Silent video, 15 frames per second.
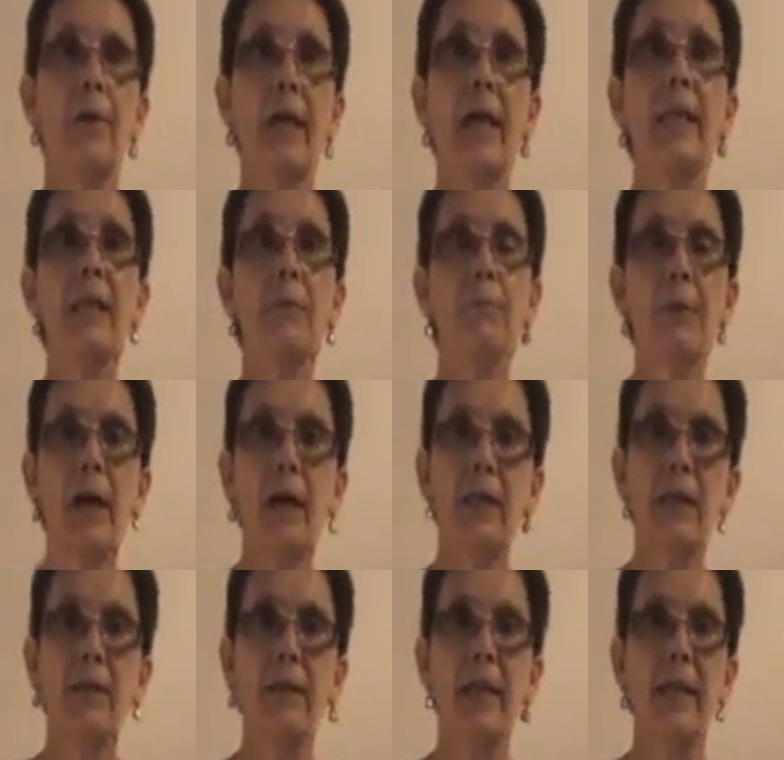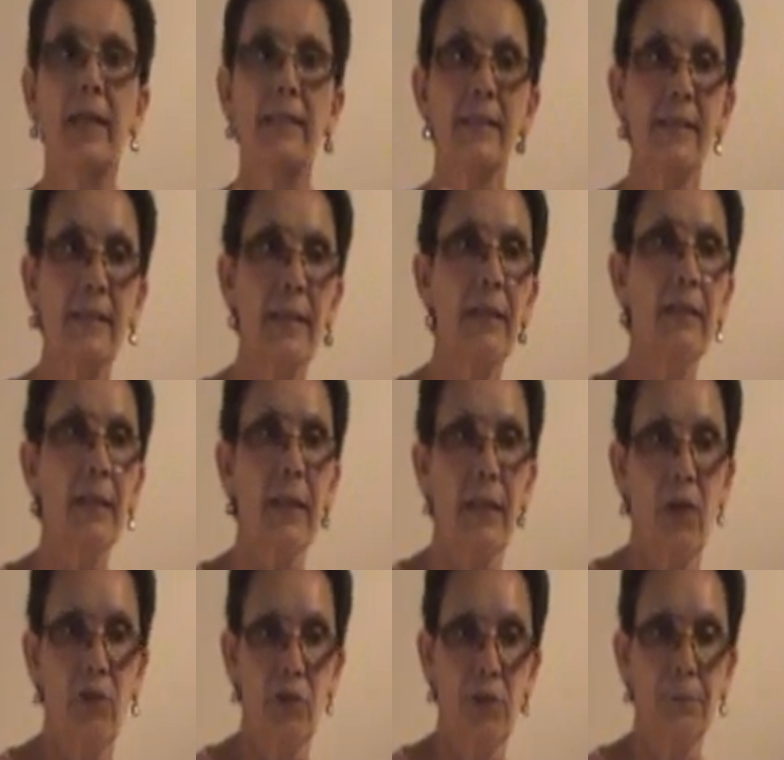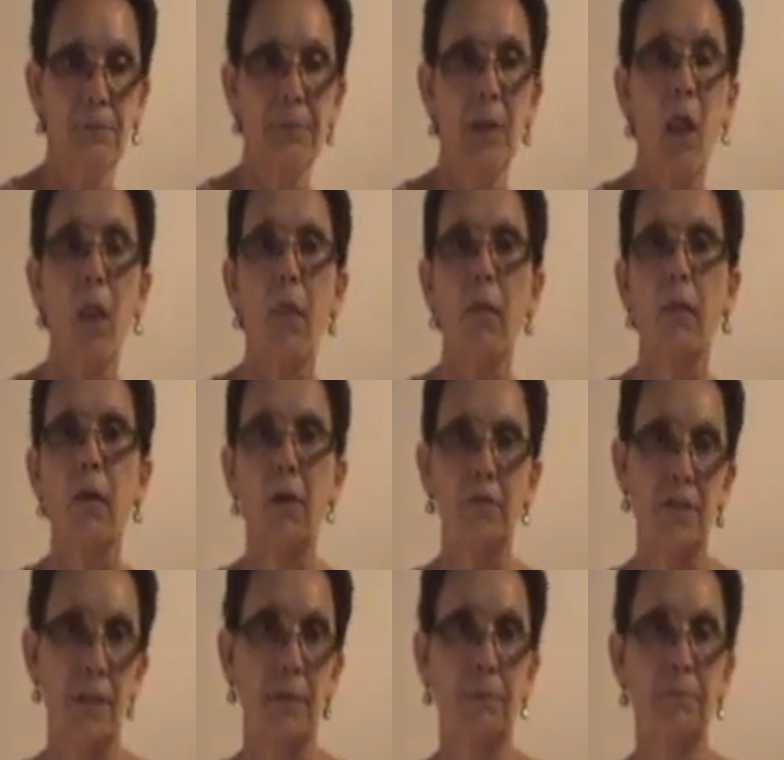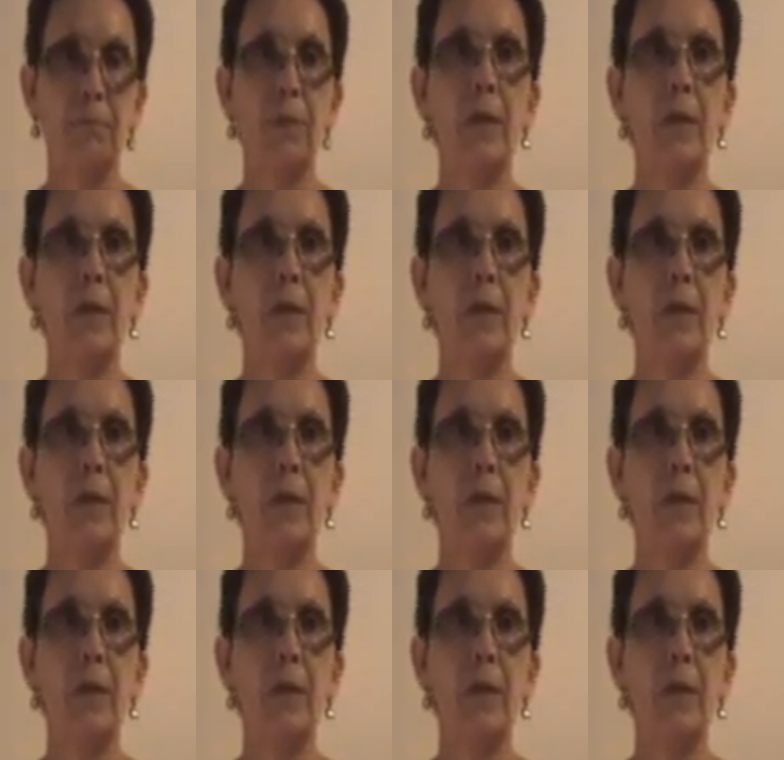Anybody that has seen the Catch-It loves it.